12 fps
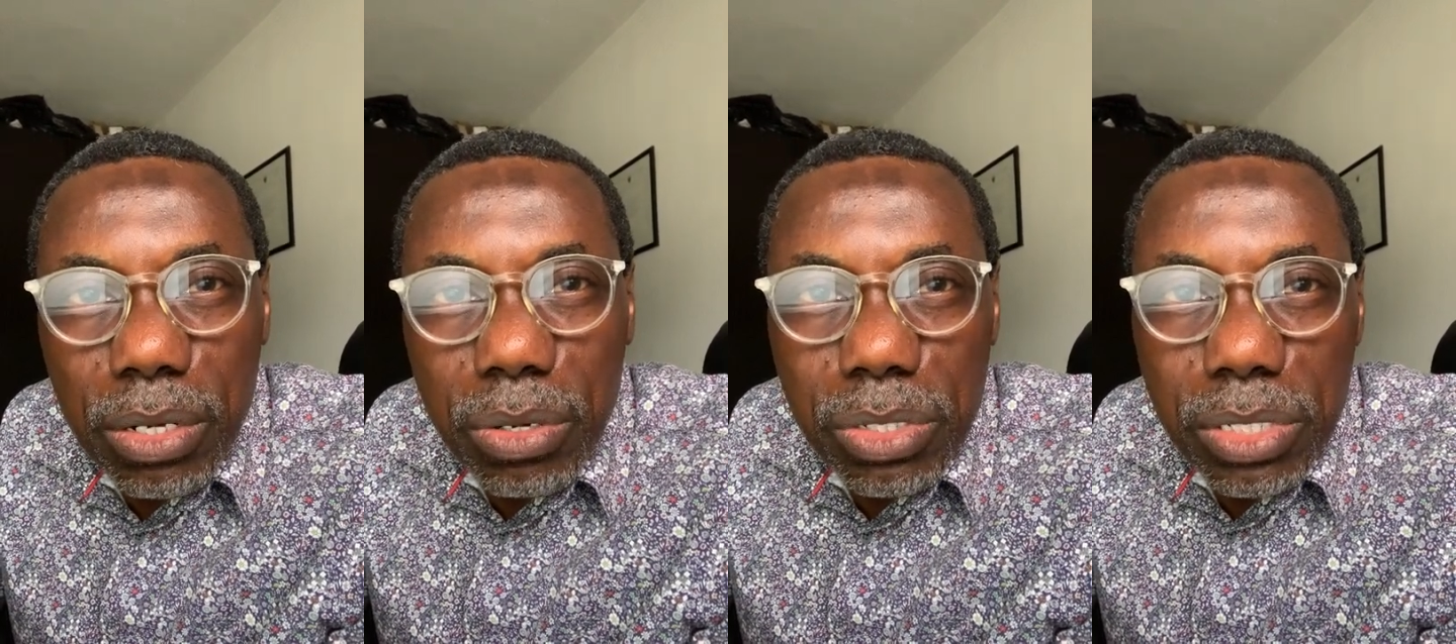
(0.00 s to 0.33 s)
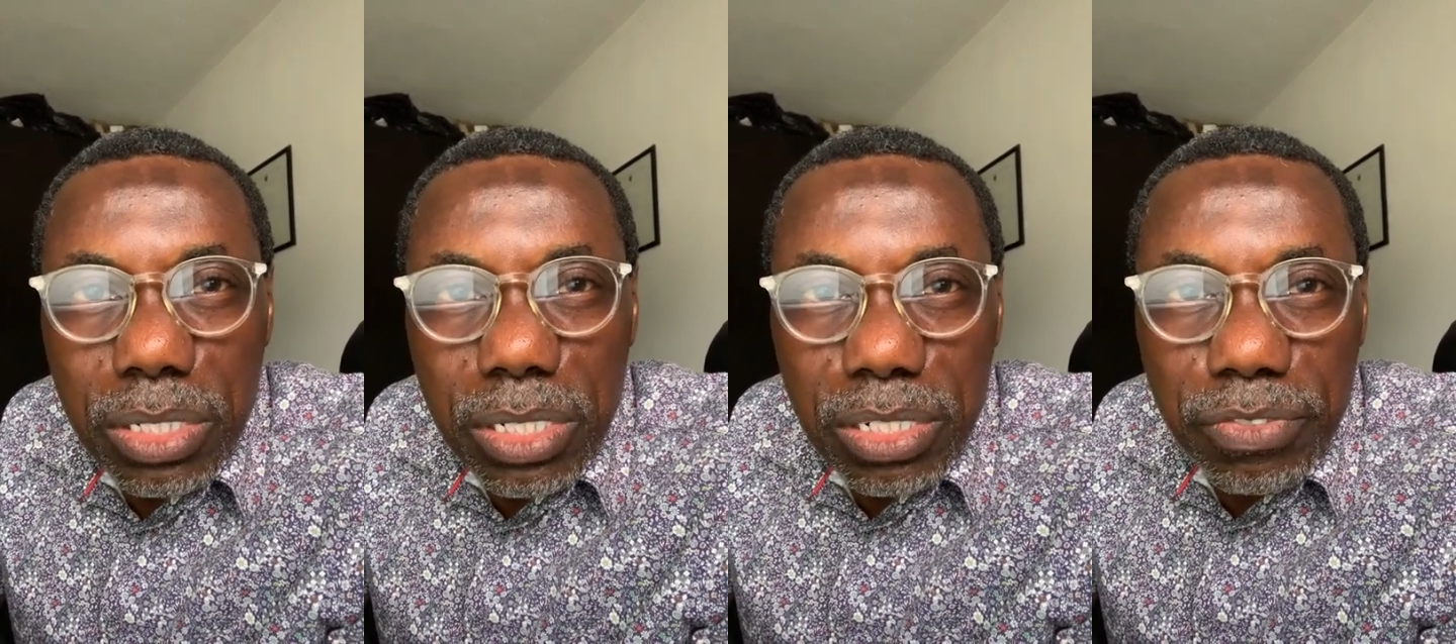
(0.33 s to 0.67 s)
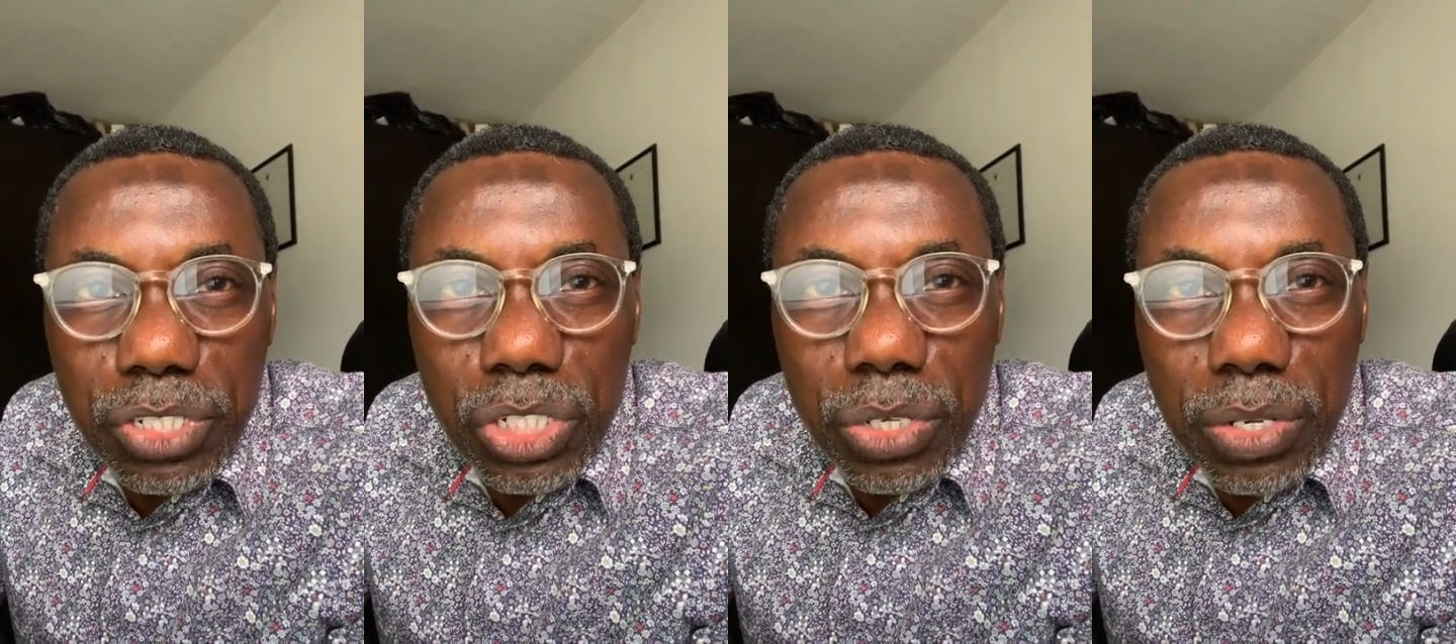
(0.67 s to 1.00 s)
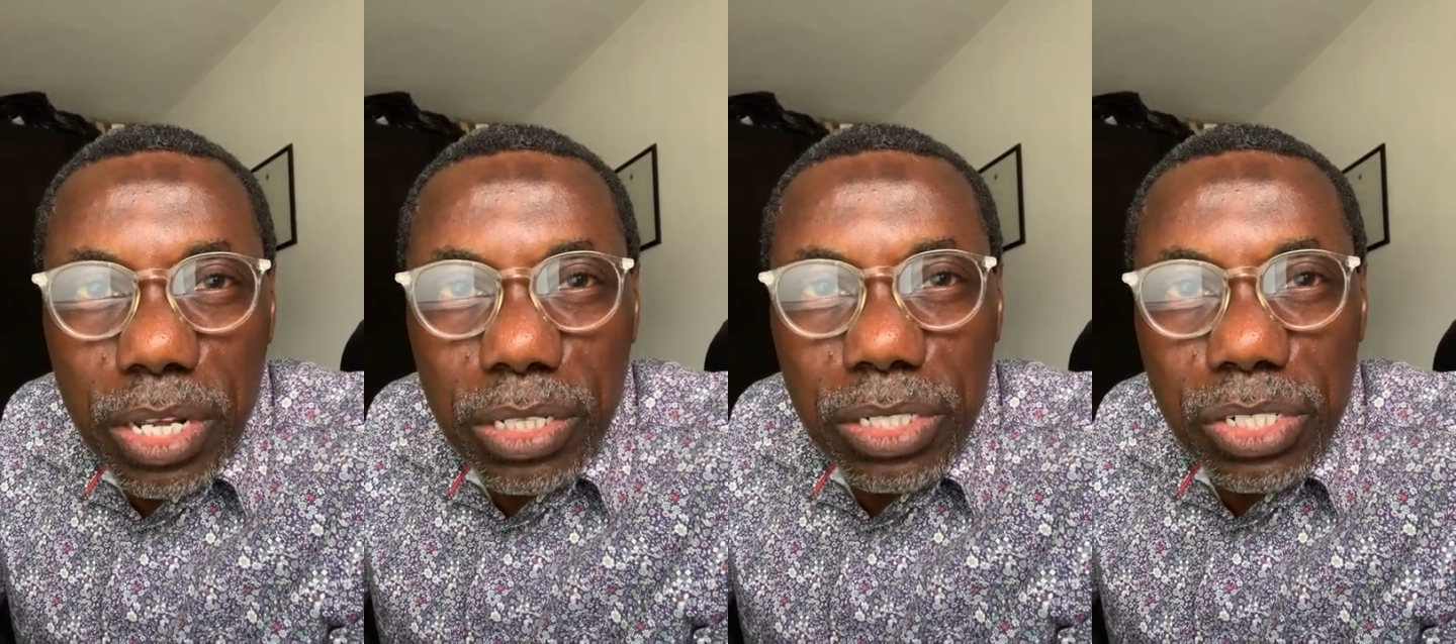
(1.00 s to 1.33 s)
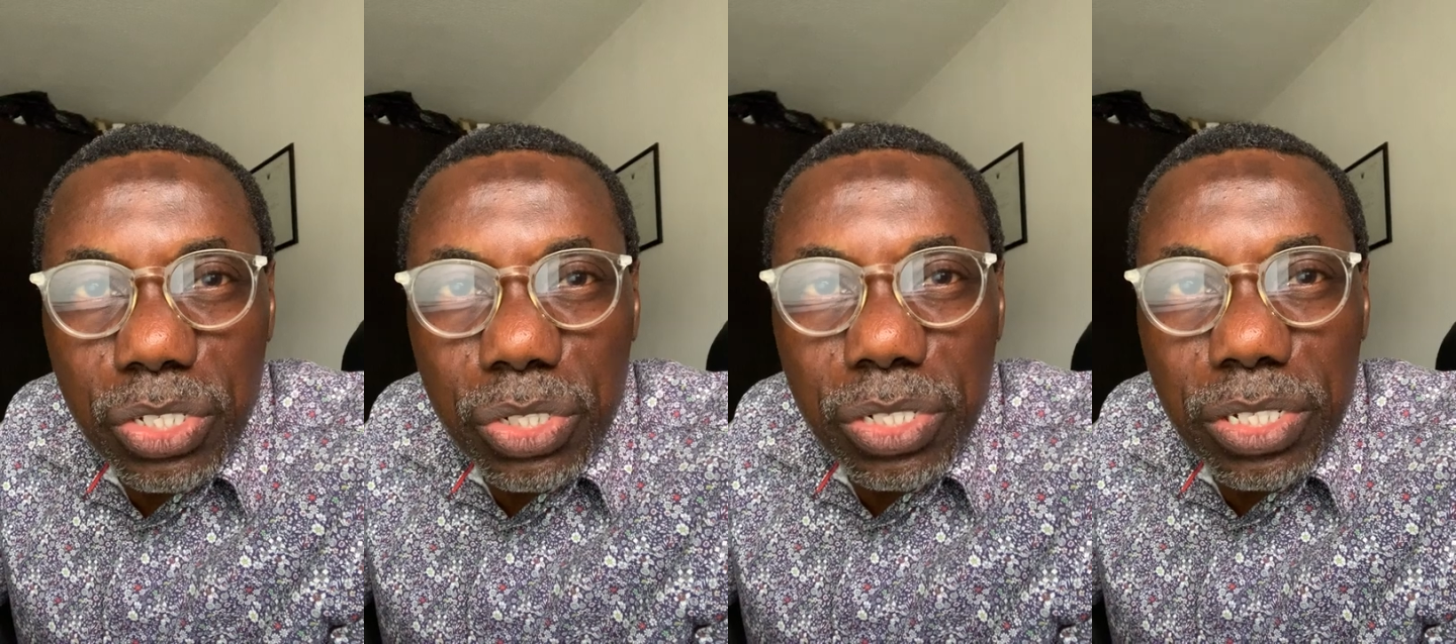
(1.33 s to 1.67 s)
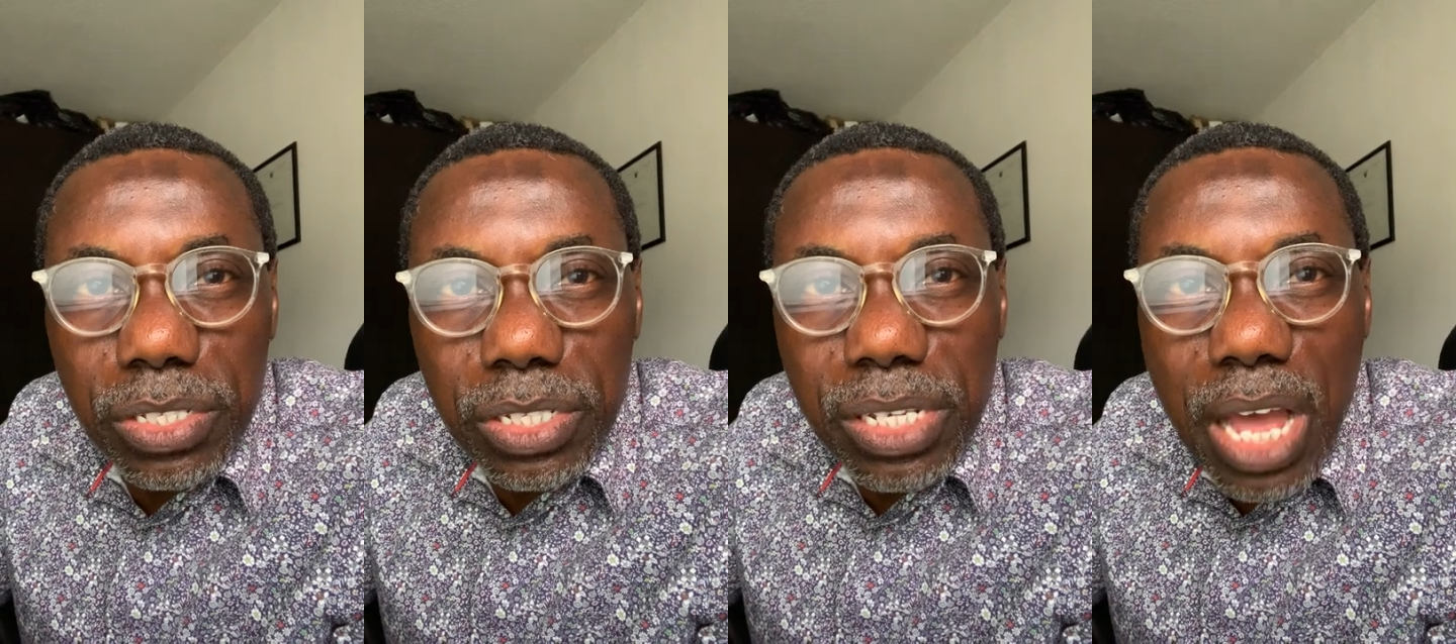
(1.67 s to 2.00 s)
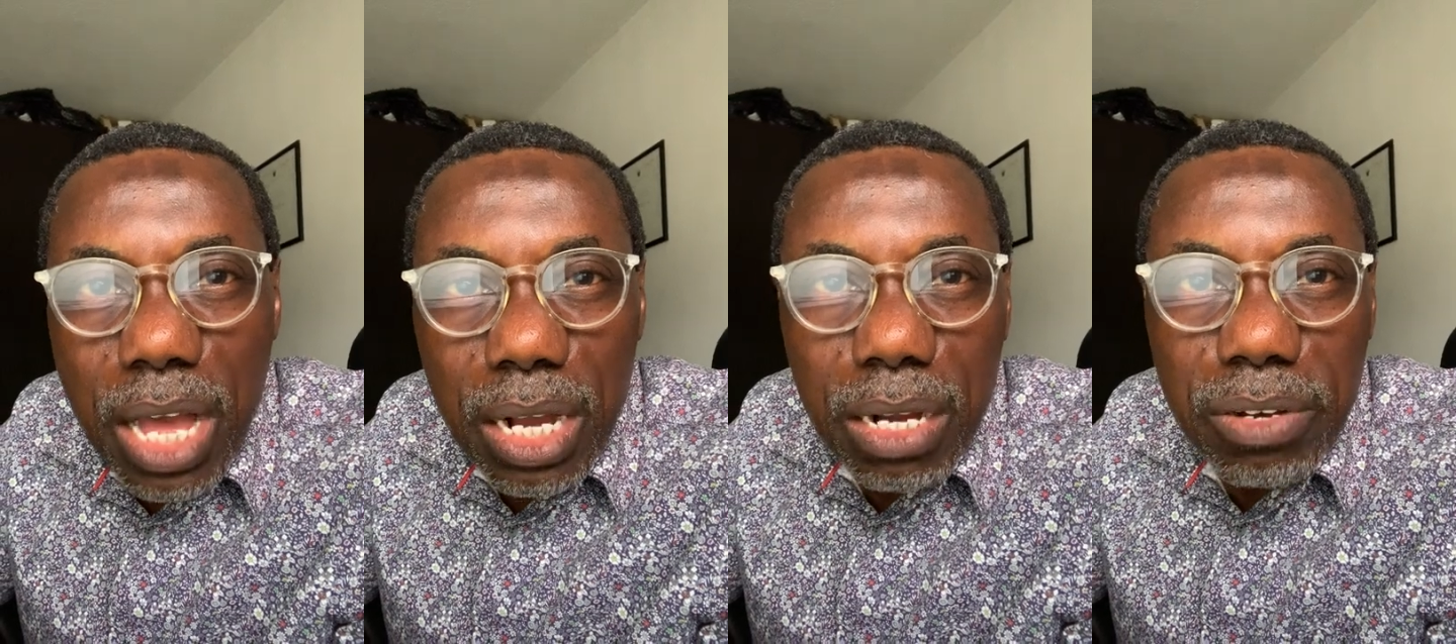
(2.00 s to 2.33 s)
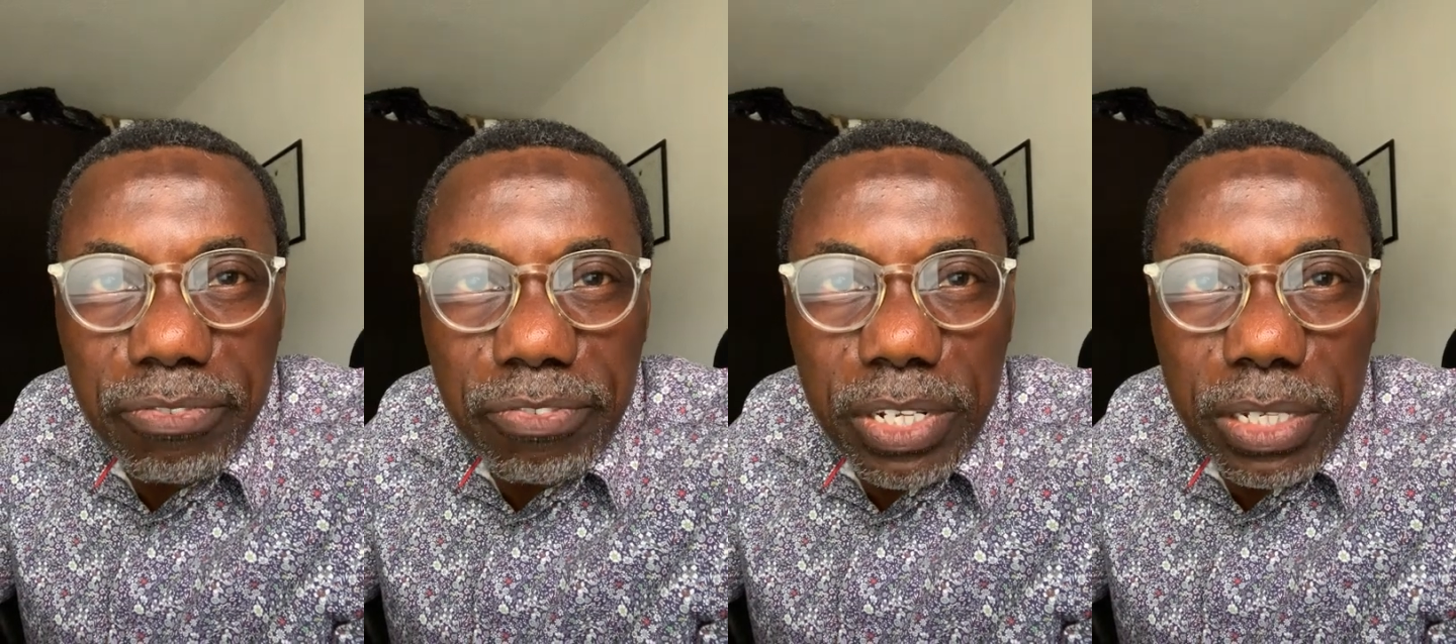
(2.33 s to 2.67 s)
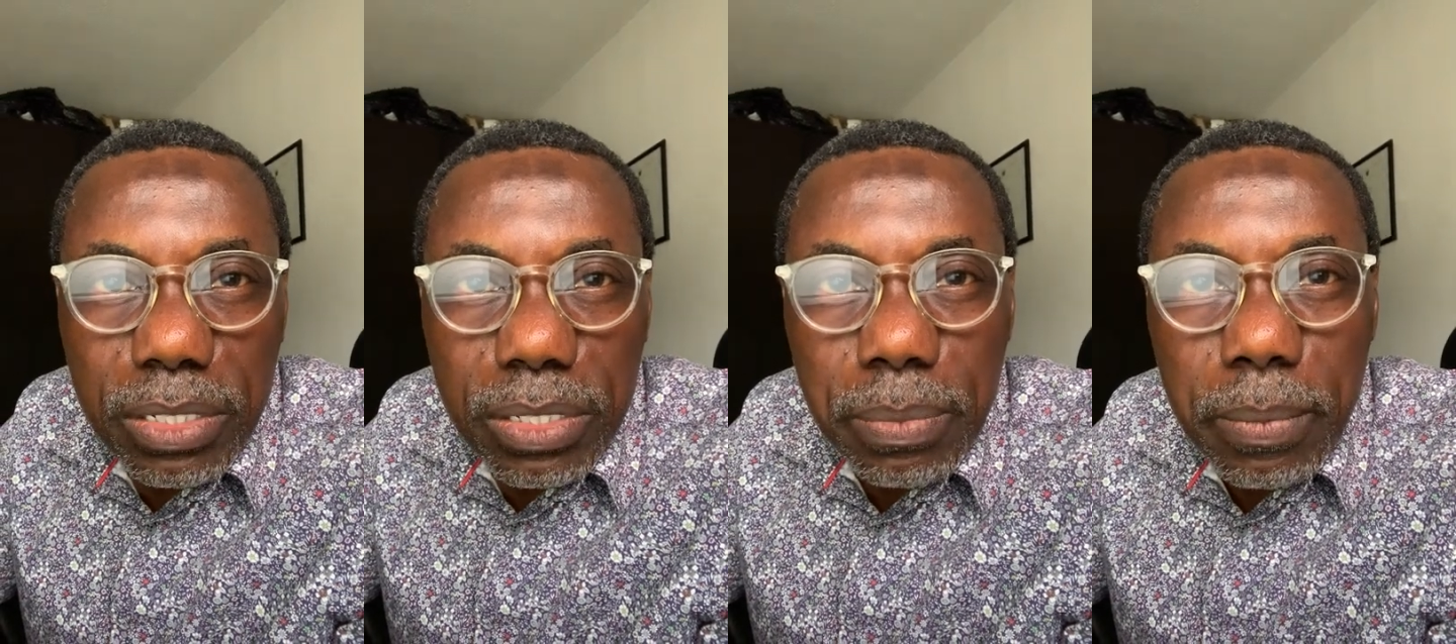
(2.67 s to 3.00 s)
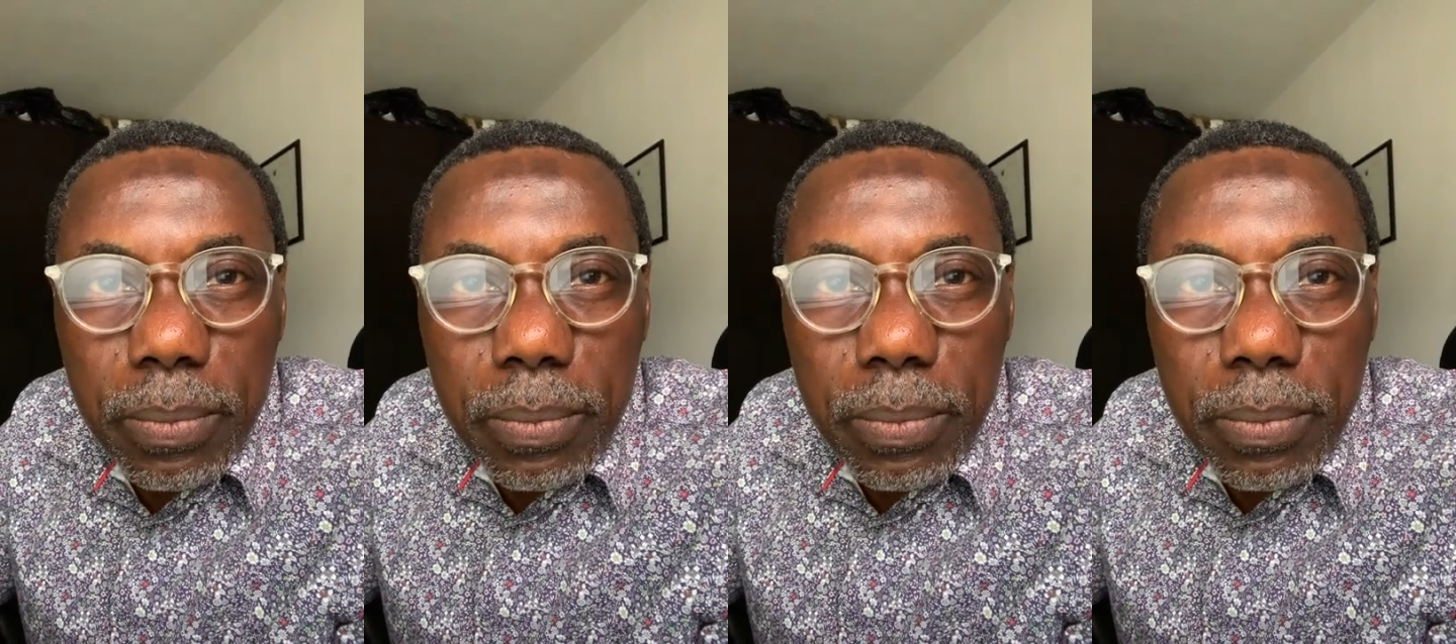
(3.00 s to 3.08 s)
causing division and disunity and conflict.